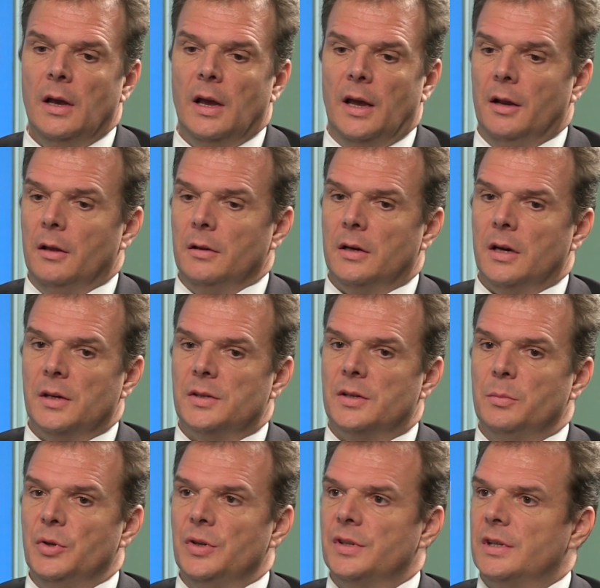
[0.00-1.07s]
And other
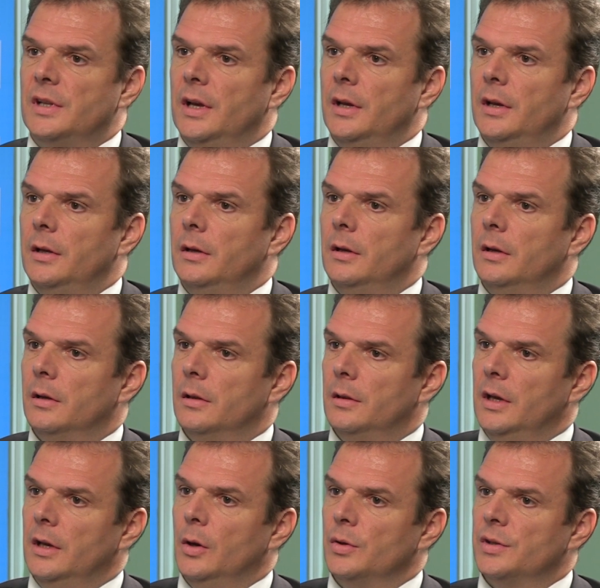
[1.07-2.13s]
customers,
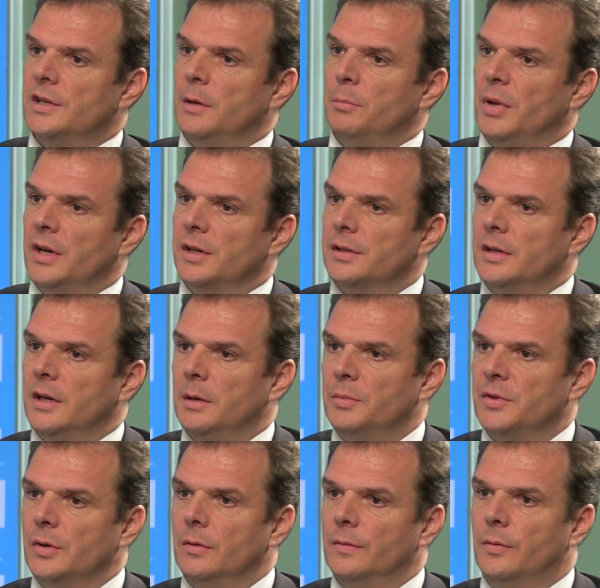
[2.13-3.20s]
they go step by step.
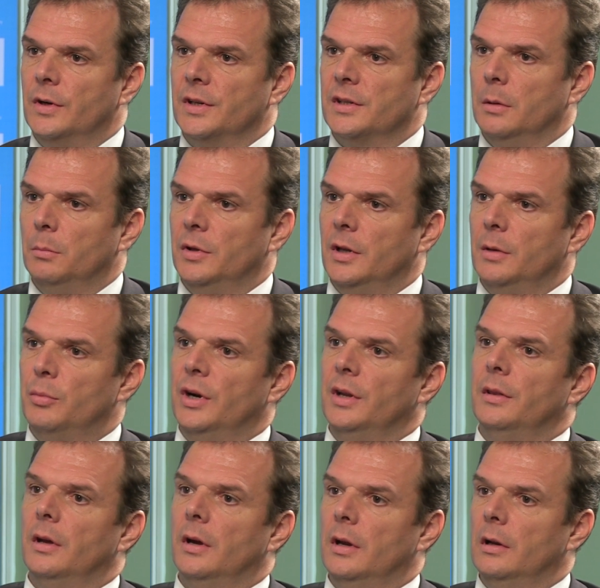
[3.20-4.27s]
So for example, they
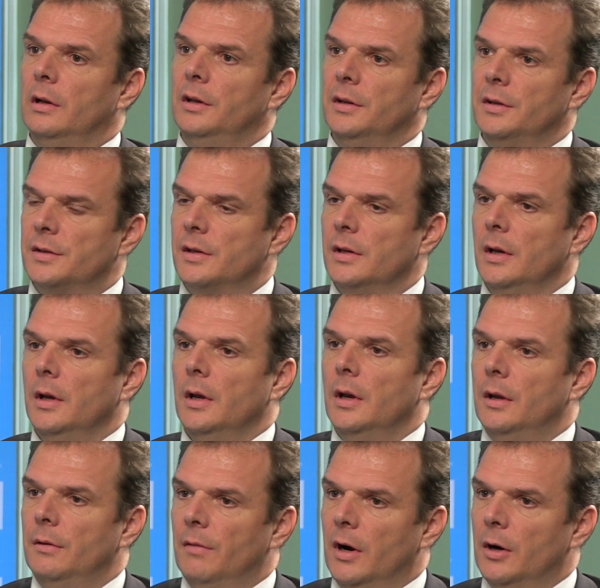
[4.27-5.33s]
bring their analytics
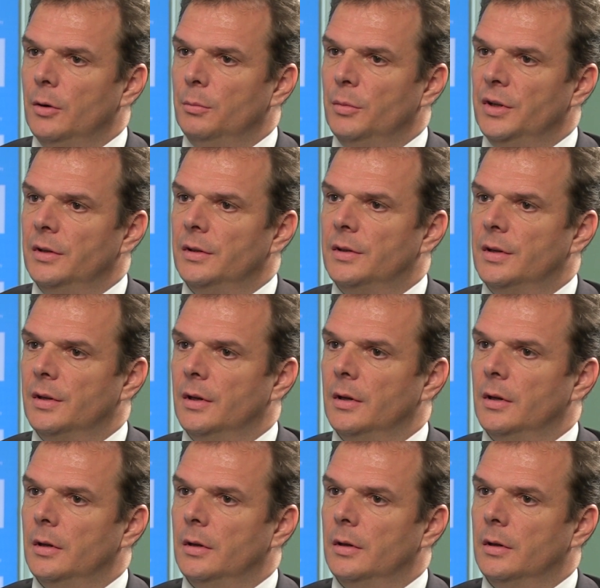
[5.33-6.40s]
environment
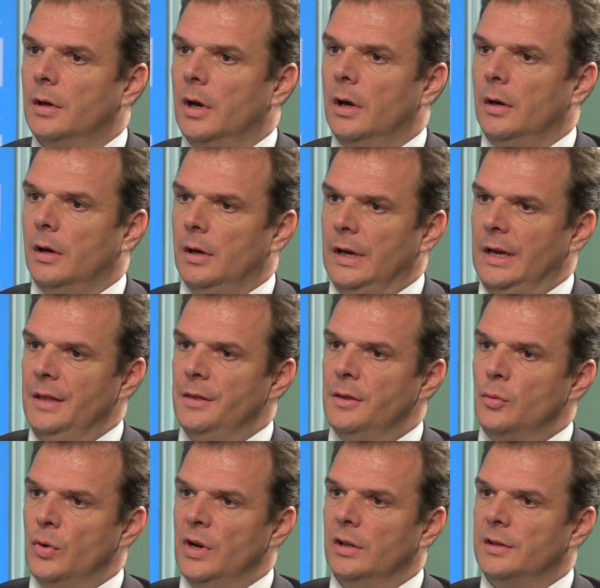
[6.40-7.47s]
in
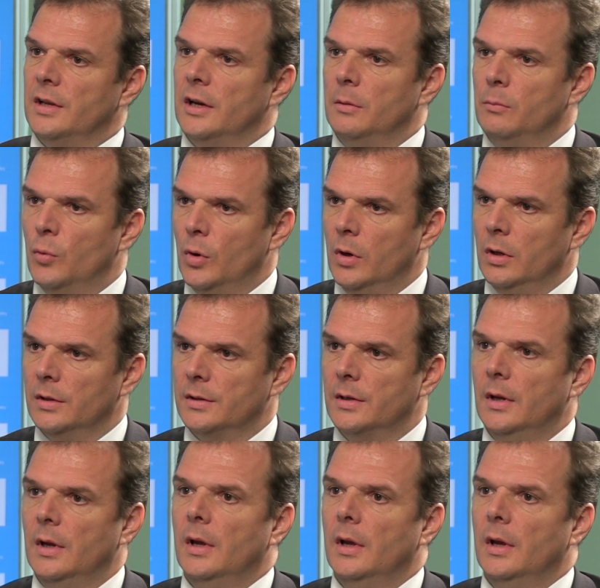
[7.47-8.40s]
the real-time world